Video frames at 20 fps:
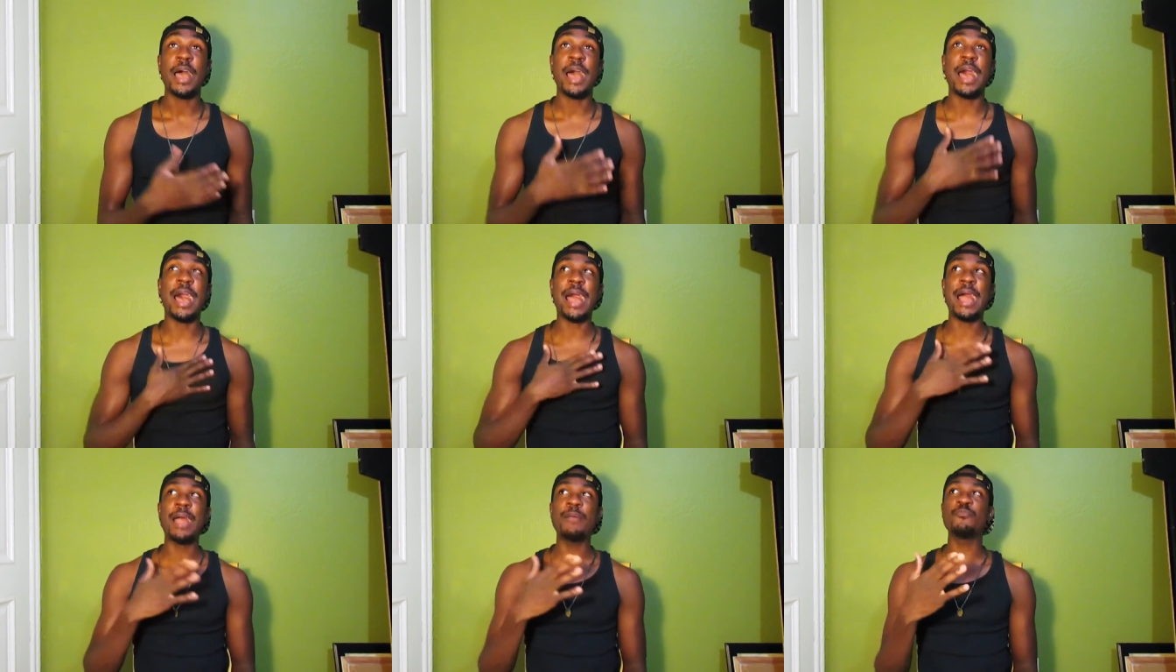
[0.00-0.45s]

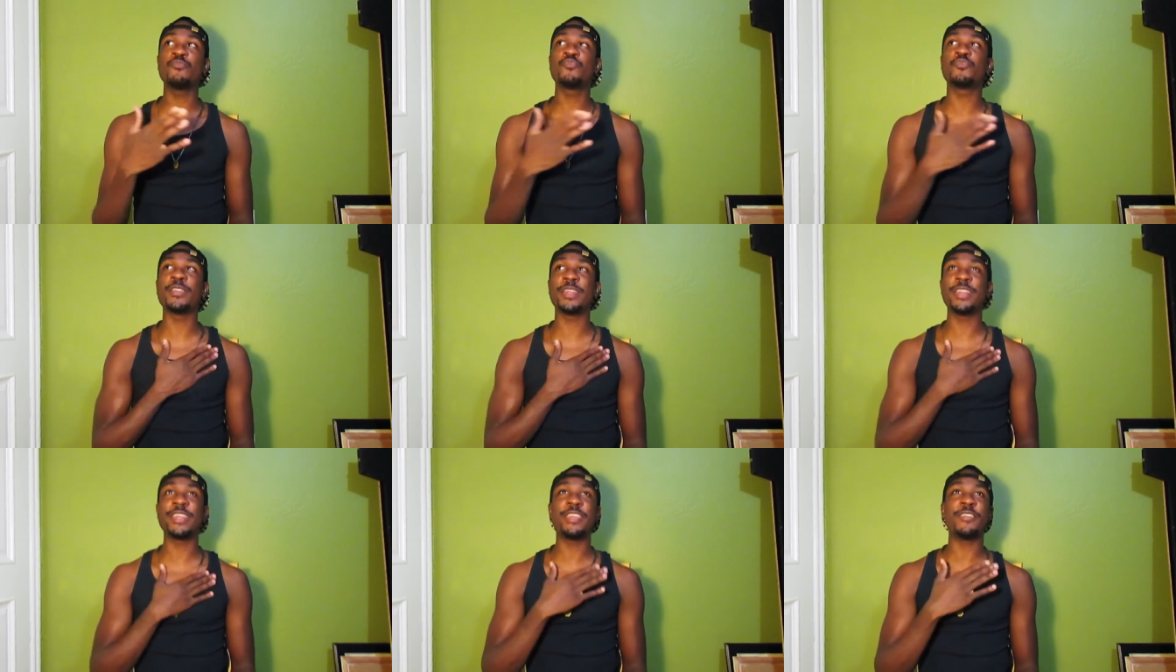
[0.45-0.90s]
I'm
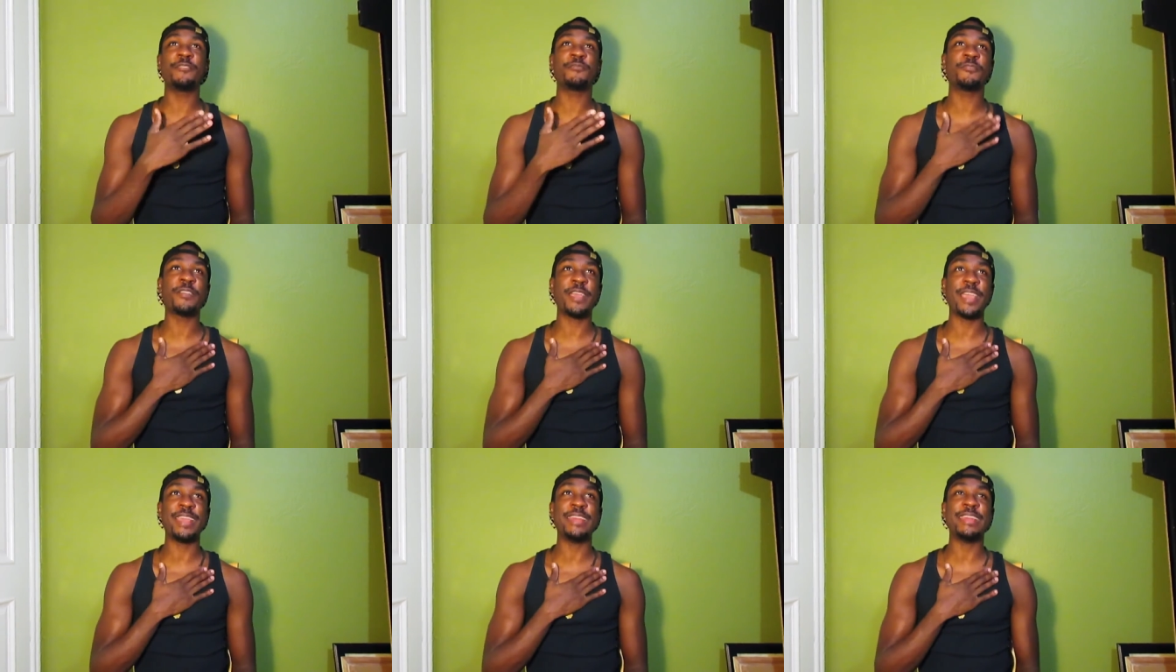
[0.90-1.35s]
really
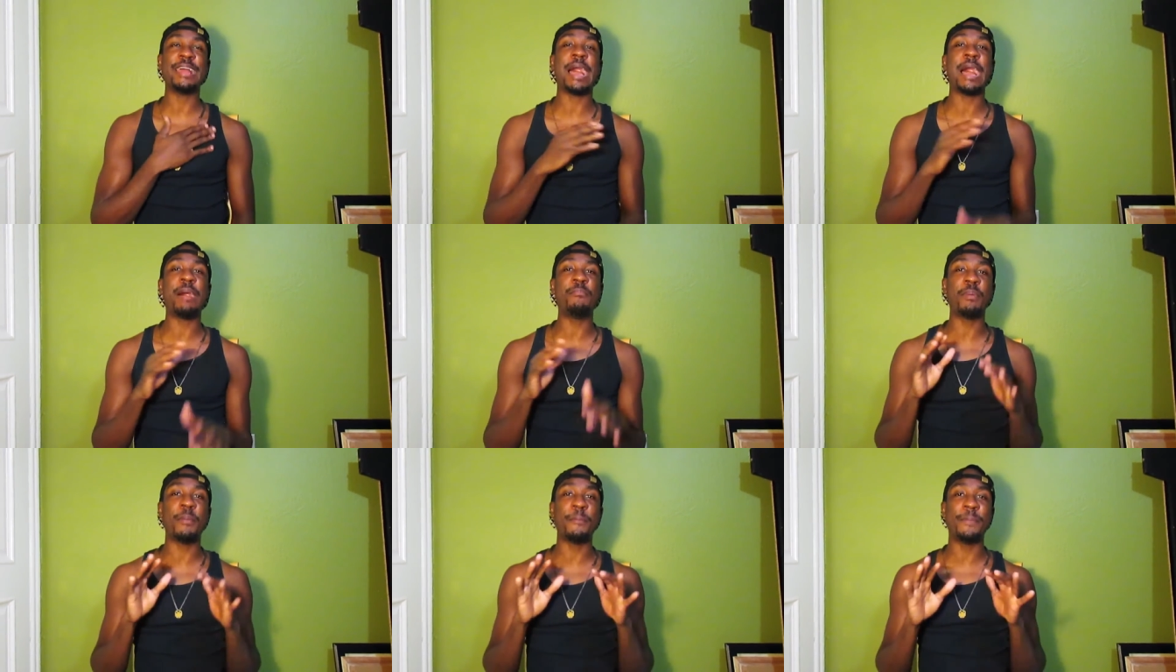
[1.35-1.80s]
afraid. Now,
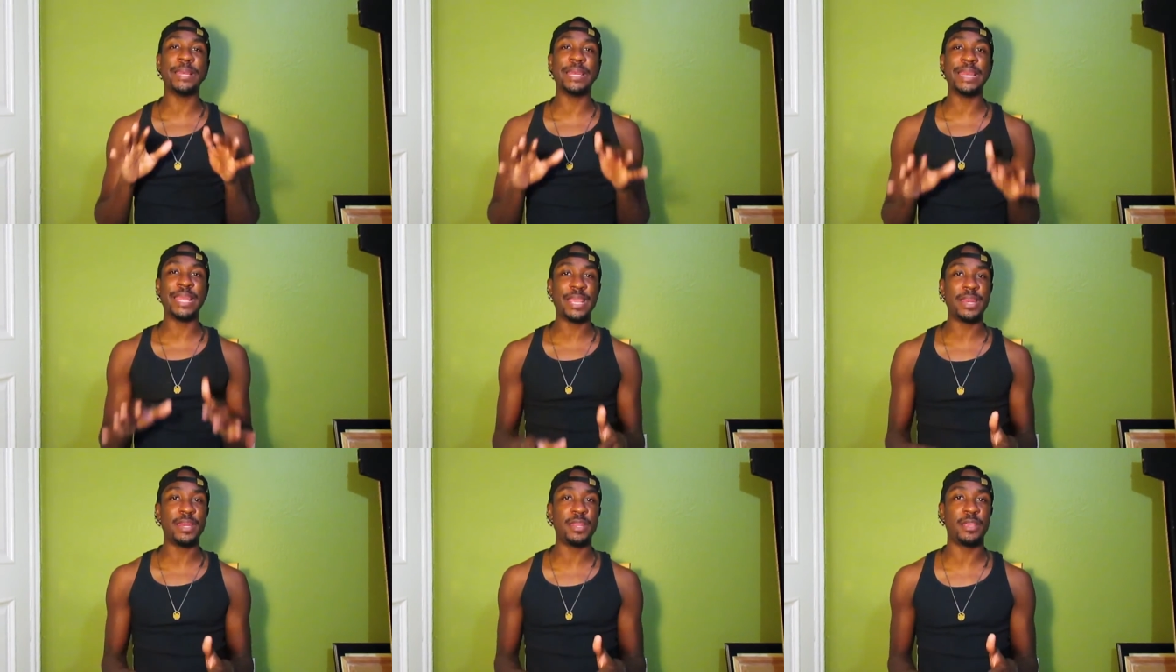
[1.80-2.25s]
I'm a
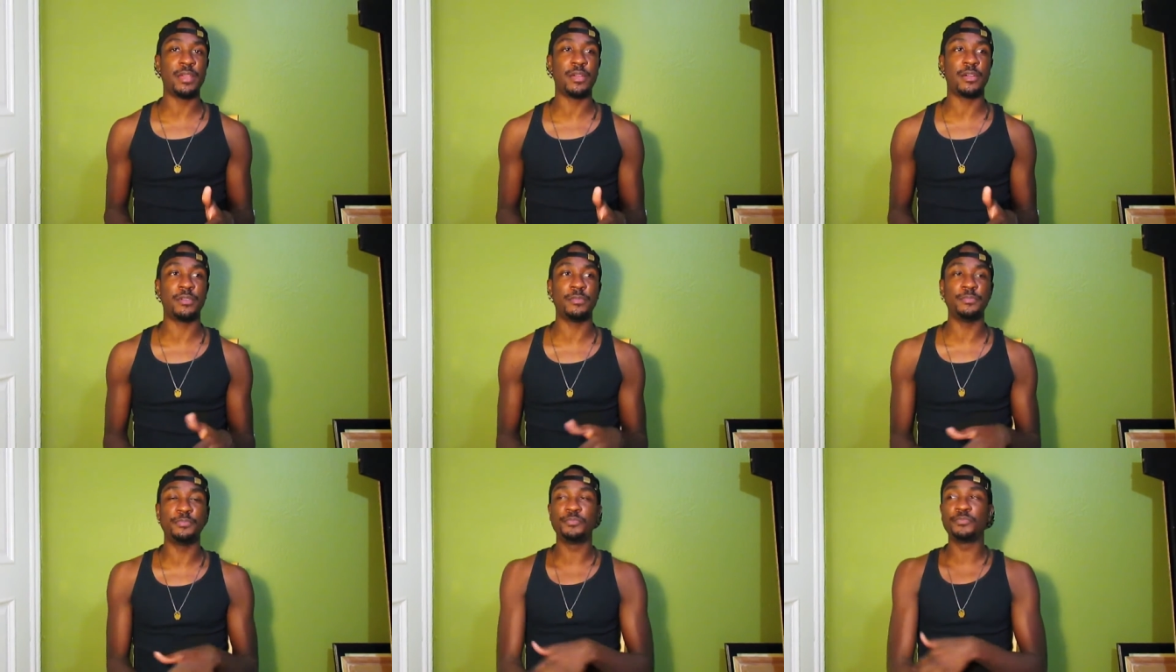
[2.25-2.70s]

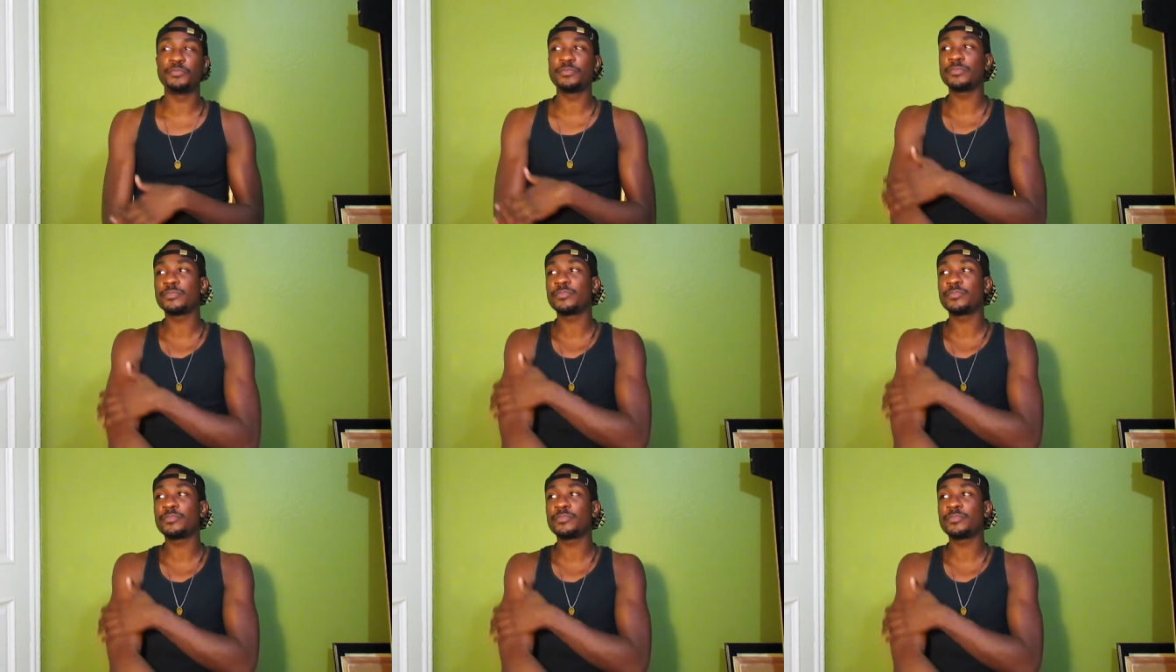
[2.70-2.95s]
millennial,